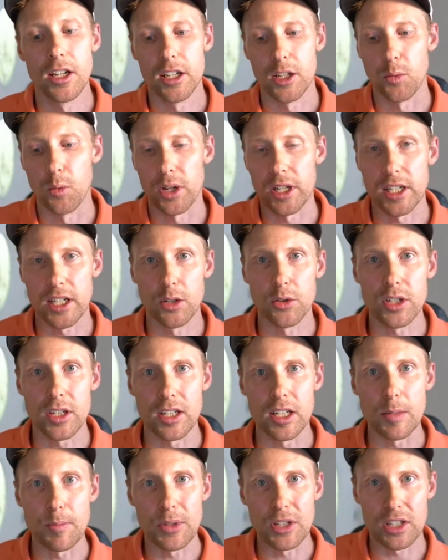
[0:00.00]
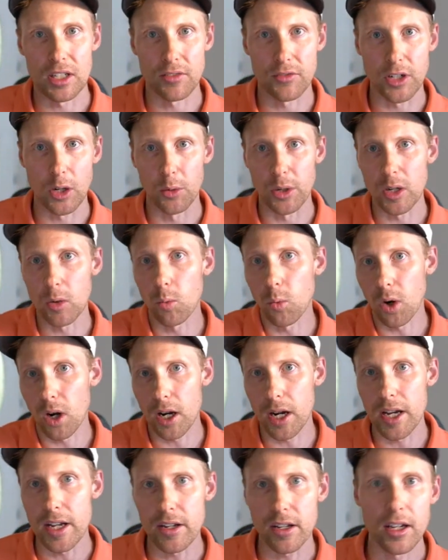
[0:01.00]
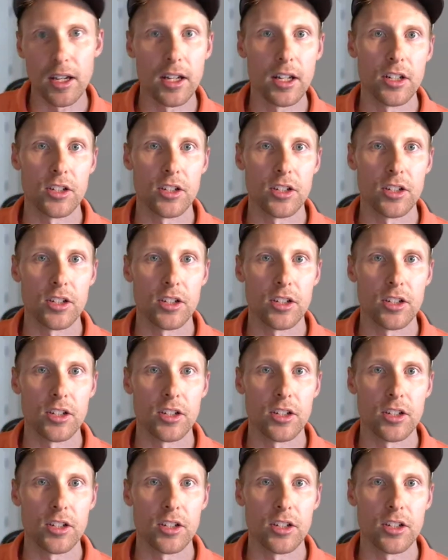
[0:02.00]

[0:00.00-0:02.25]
You want to go deep instead of going wide.